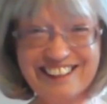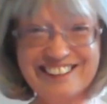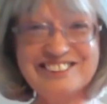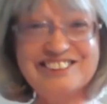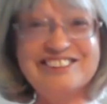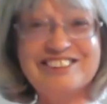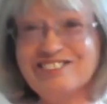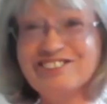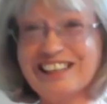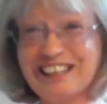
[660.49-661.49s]
and
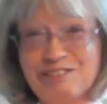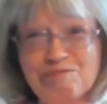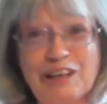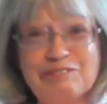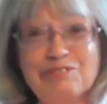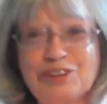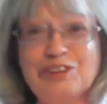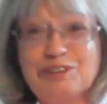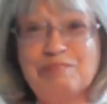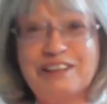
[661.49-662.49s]
sulk in my
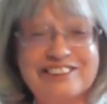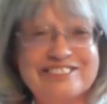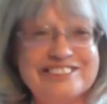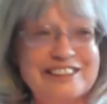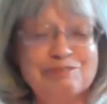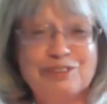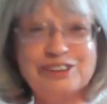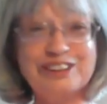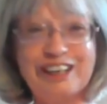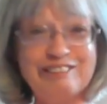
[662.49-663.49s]
room because it
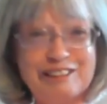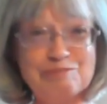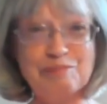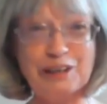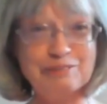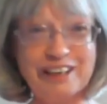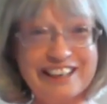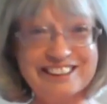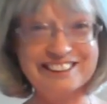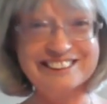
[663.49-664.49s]
wasn't going my
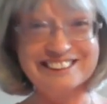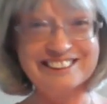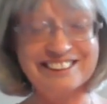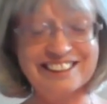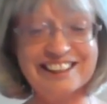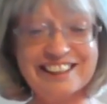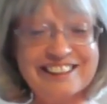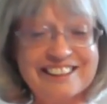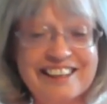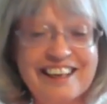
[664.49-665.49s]
way and I didn't like
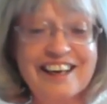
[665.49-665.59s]
it.